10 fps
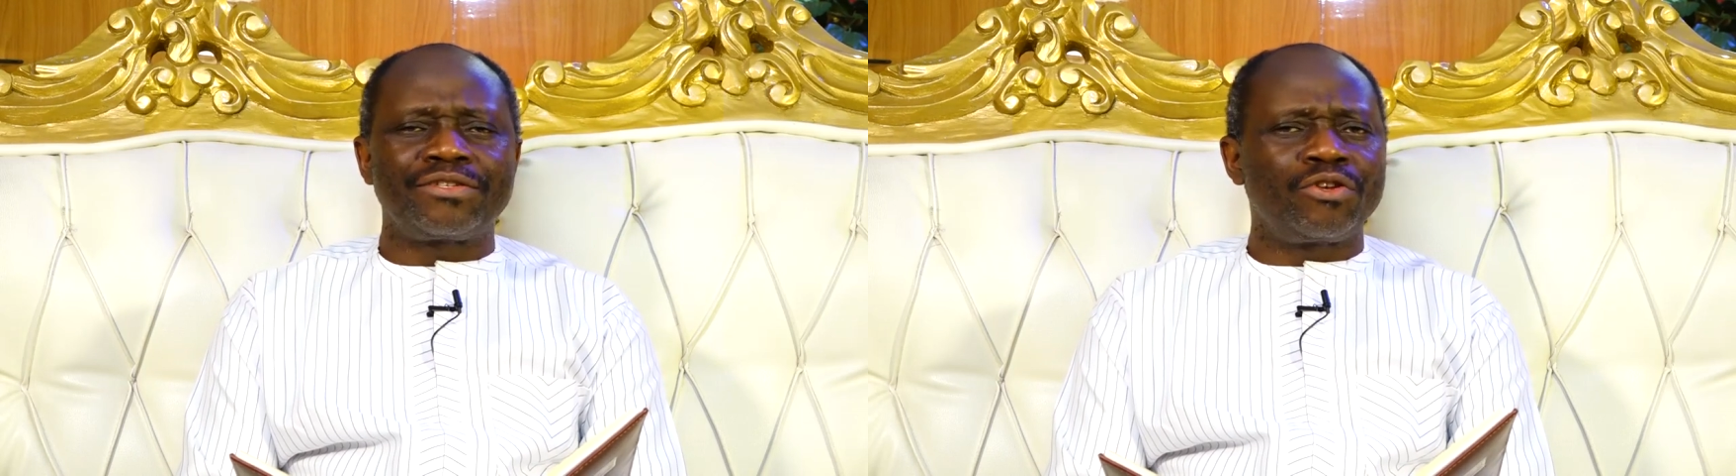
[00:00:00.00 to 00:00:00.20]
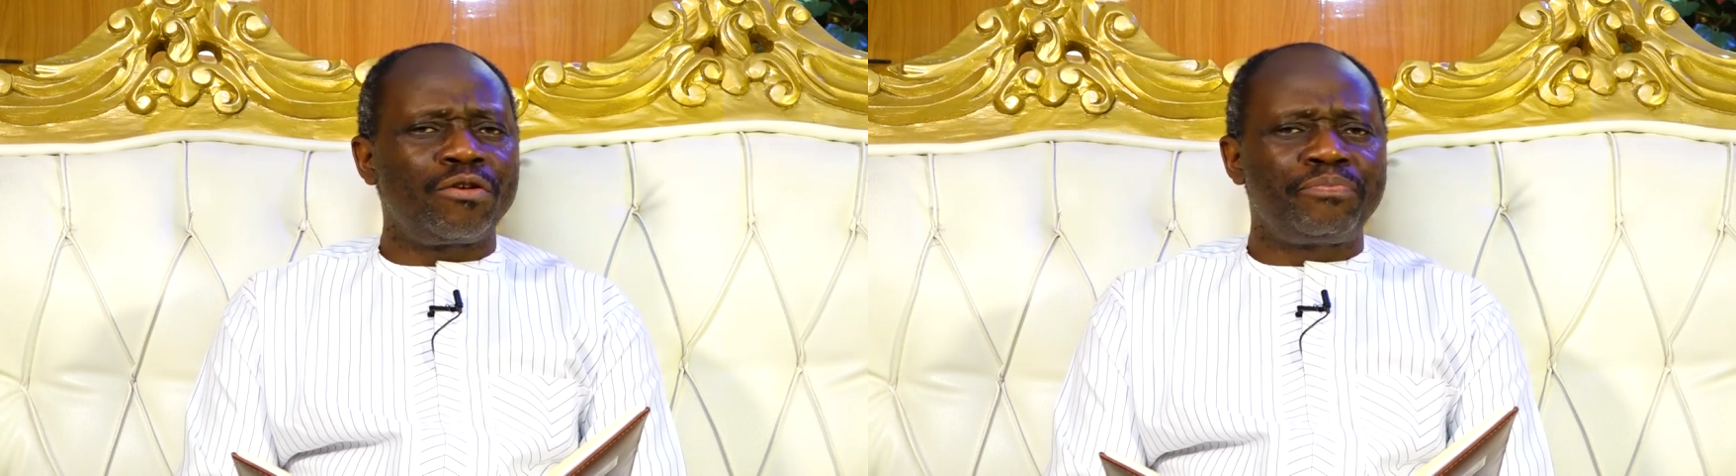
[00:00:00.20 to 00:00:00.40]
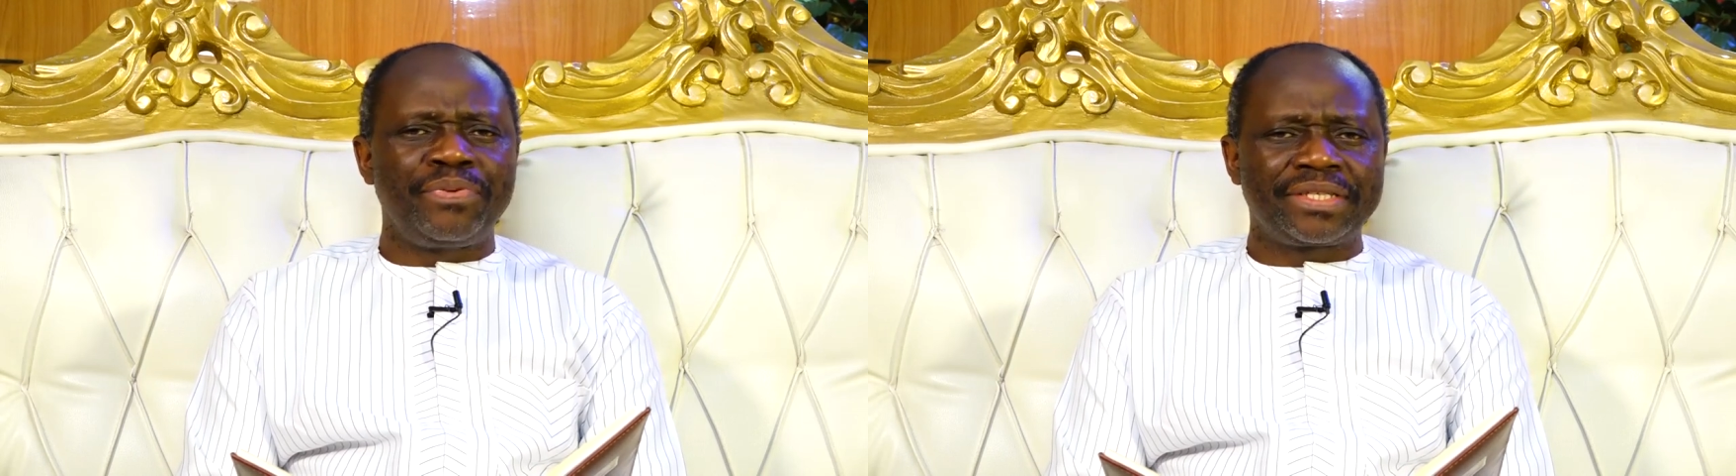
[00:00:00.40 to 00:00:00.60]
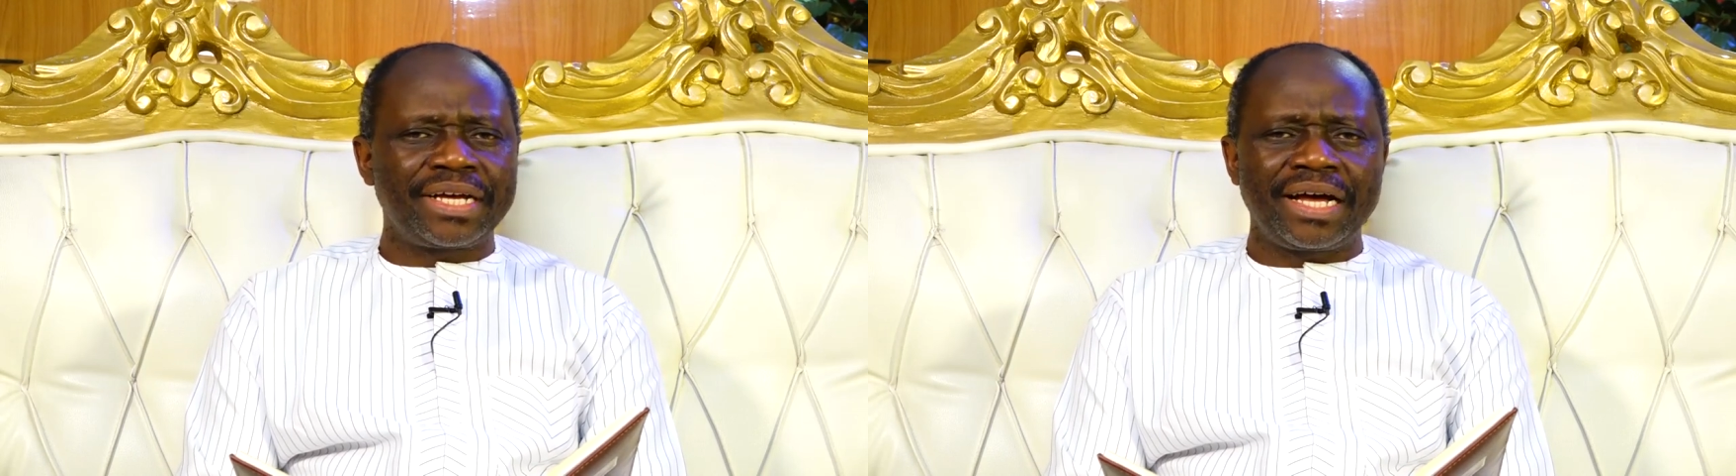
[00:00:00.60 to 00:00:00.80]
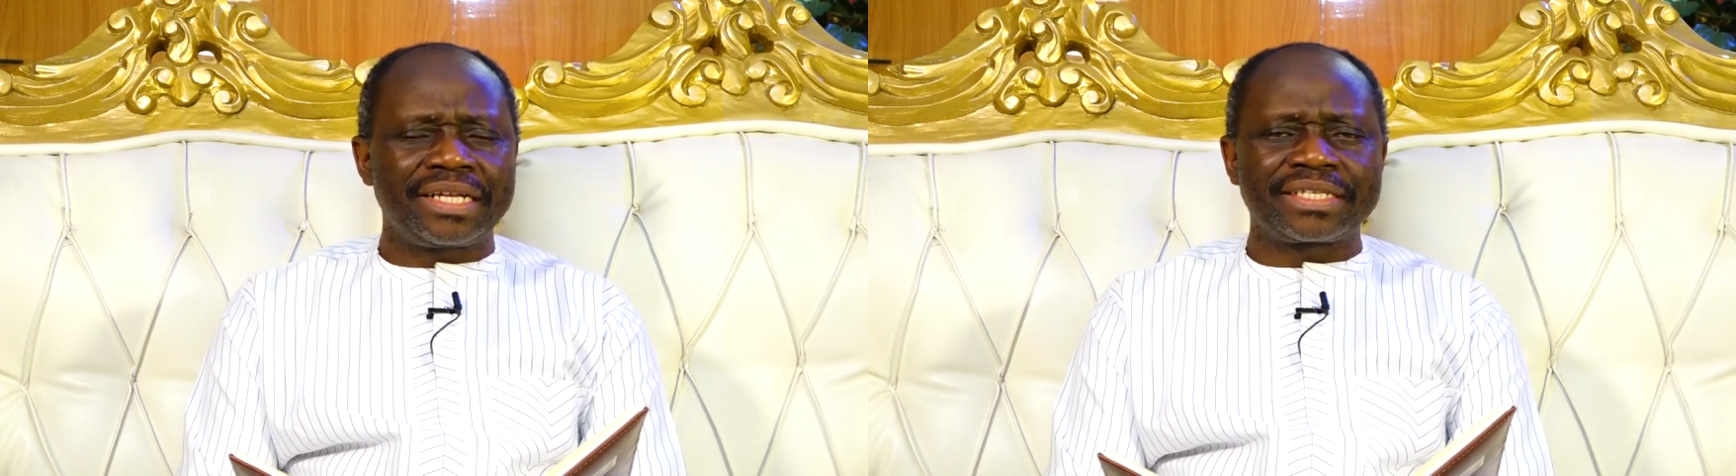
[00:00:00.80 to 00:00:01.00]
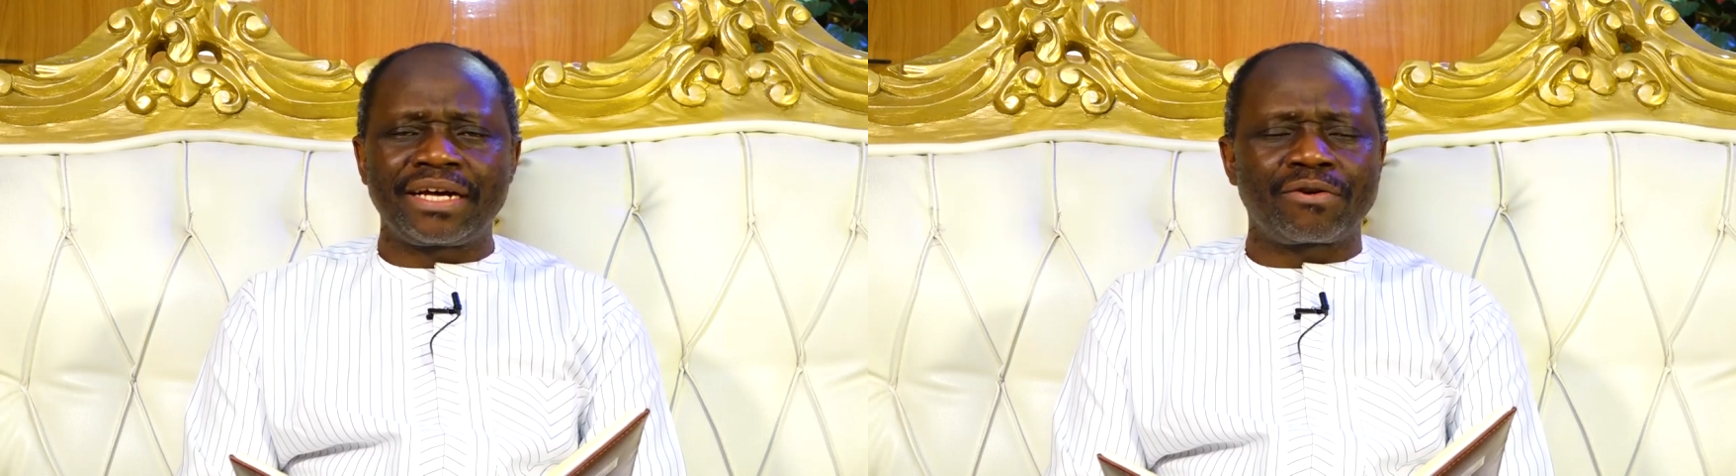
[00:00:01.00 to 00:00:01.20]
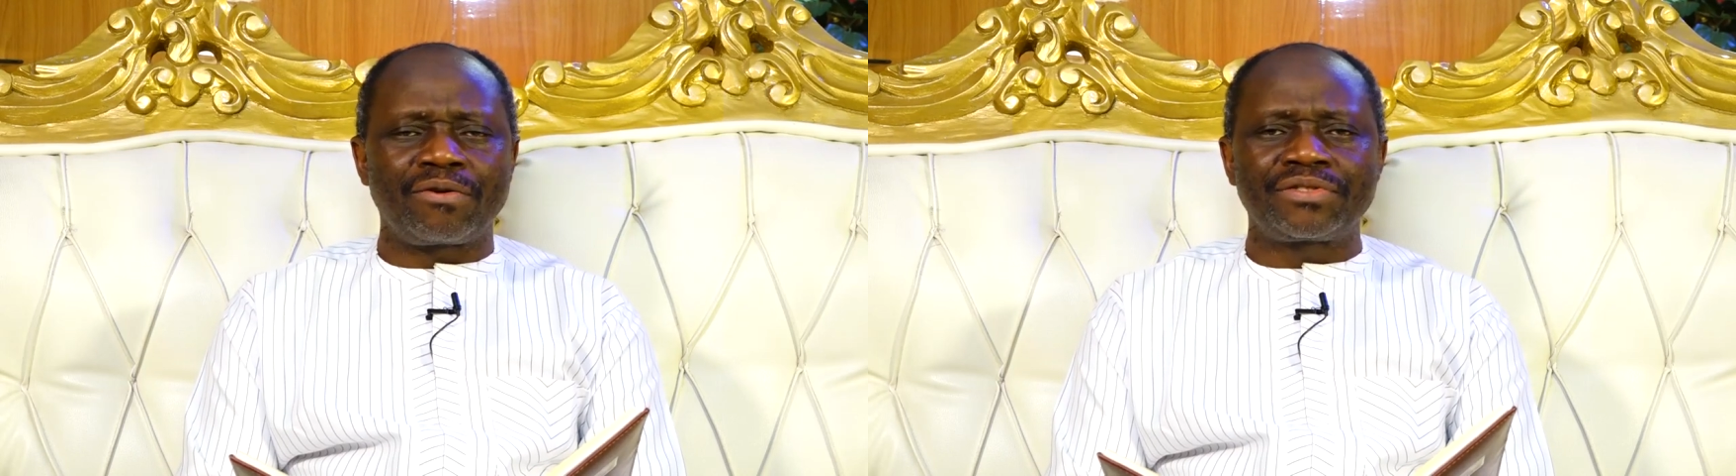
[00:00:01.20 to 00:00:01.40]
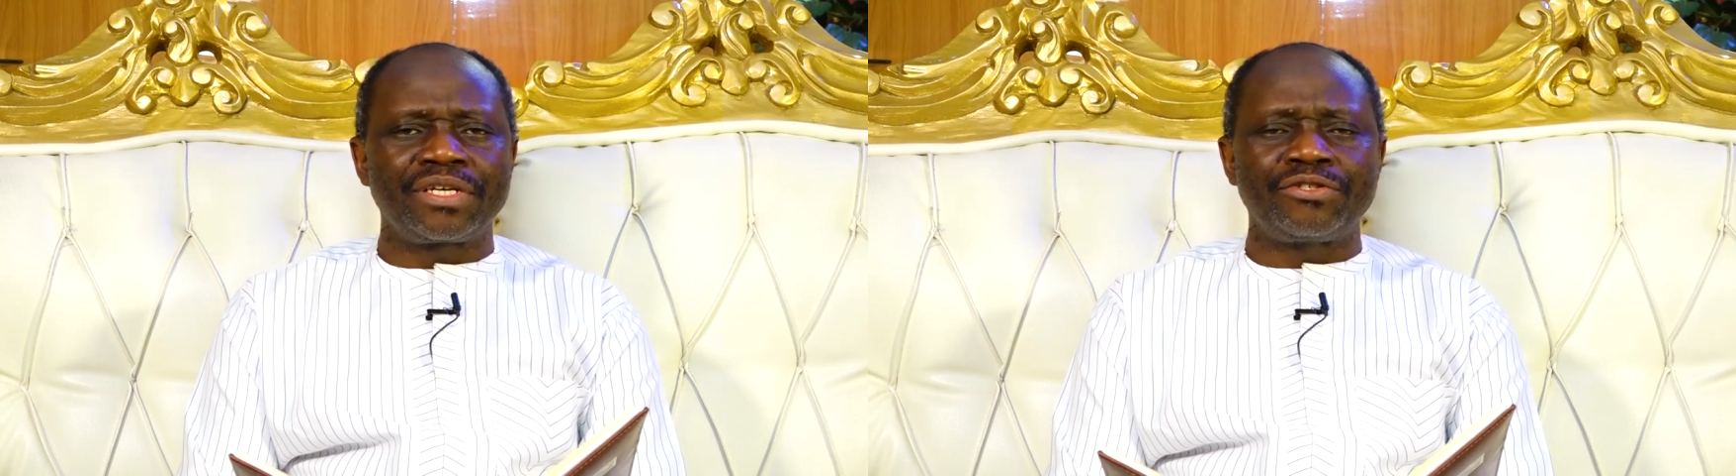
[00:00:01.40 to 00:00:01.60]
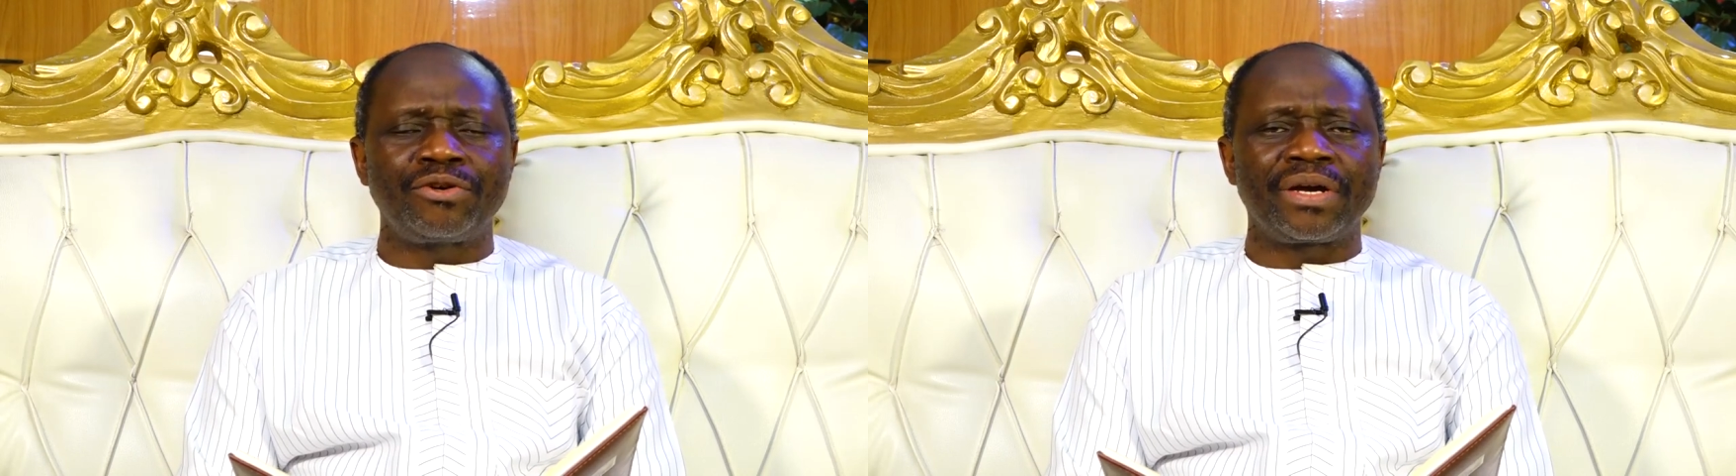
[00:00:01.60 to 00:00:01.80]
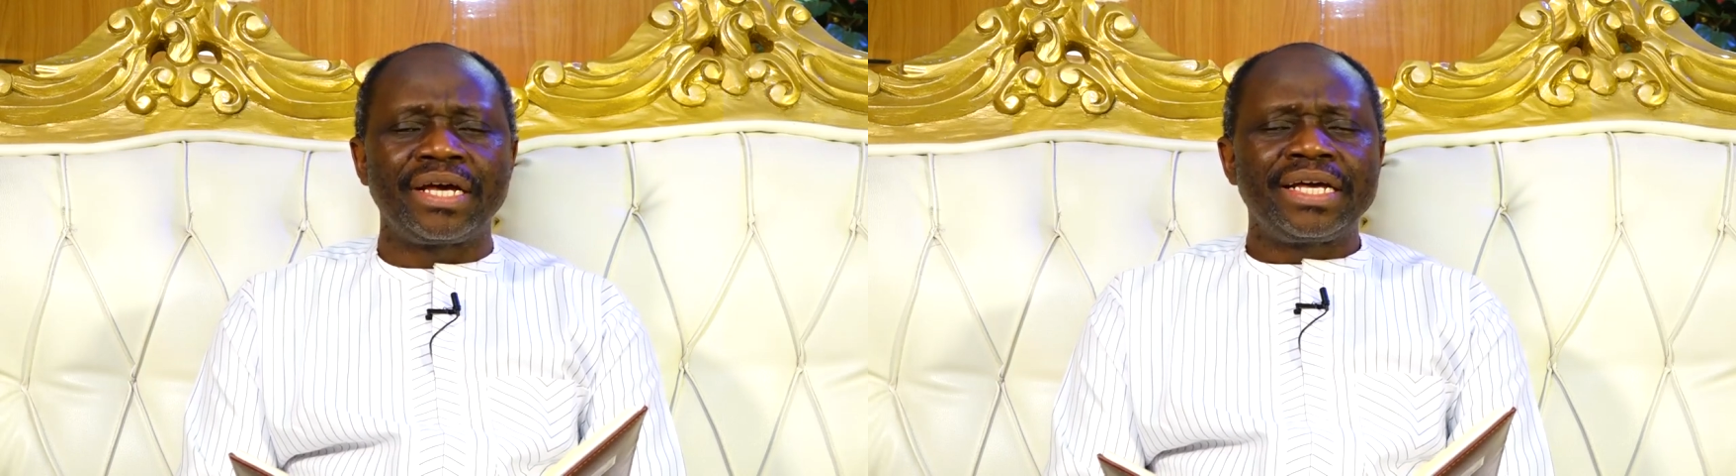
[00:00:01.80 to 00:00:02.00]
not bitter hearts, can contain
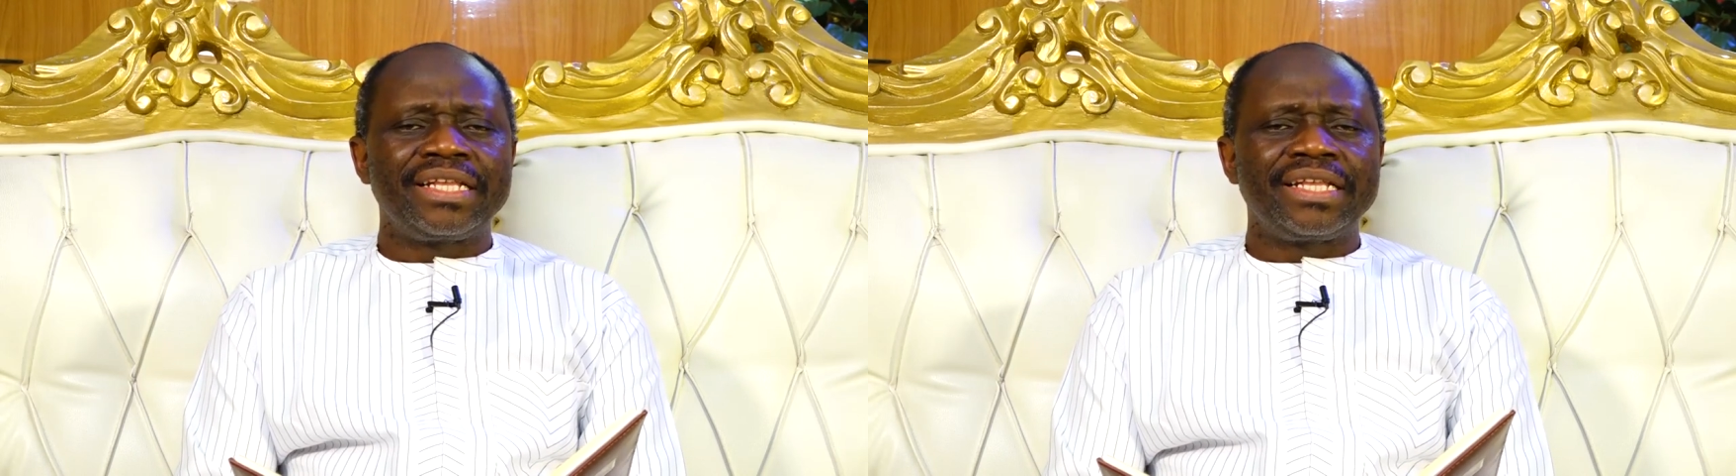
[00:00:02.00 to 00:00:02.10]
joy.